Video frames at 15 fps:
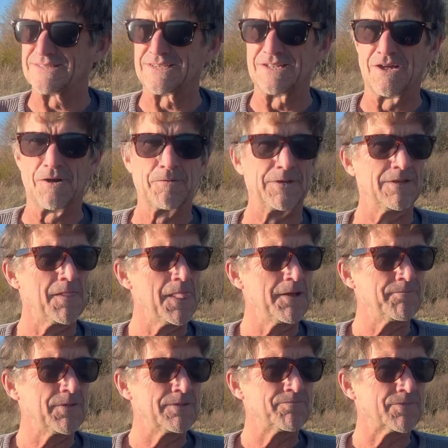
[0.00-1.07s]
He
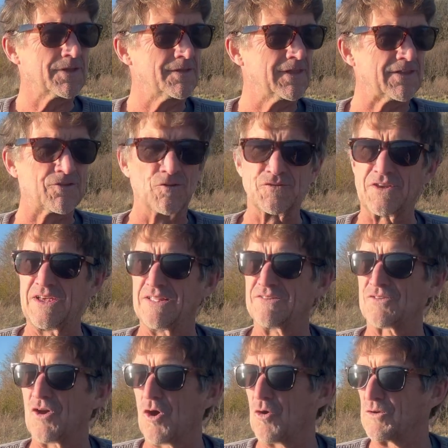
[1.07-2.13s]
let those kids
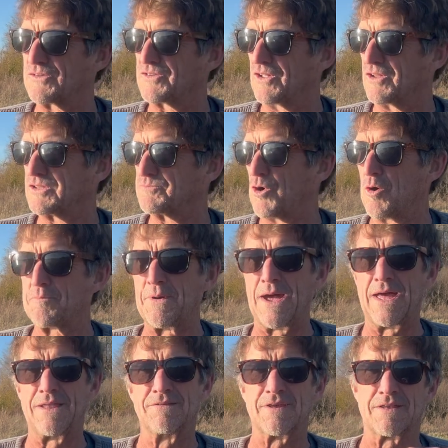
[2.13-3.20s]
go or stealing his
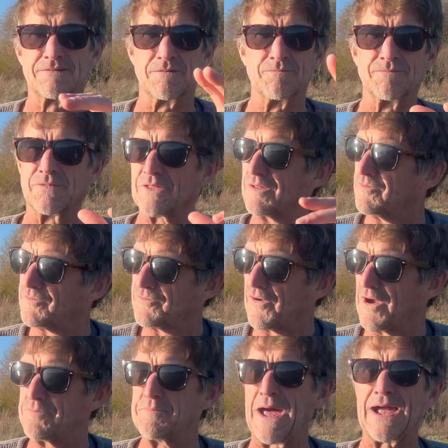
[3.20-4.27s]
moped. He's had some
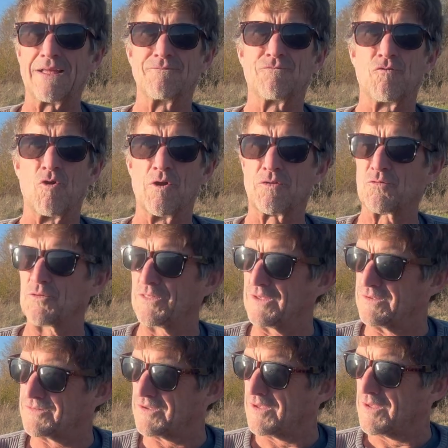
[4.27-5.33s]
fun back and forth with
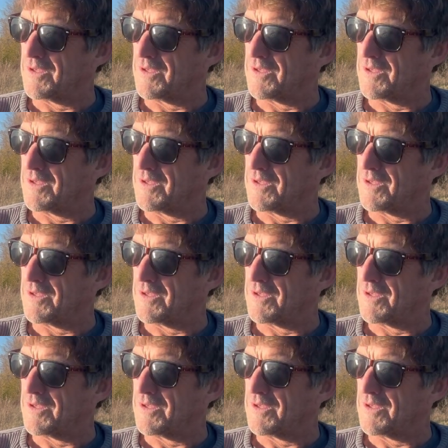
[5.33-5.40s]
these,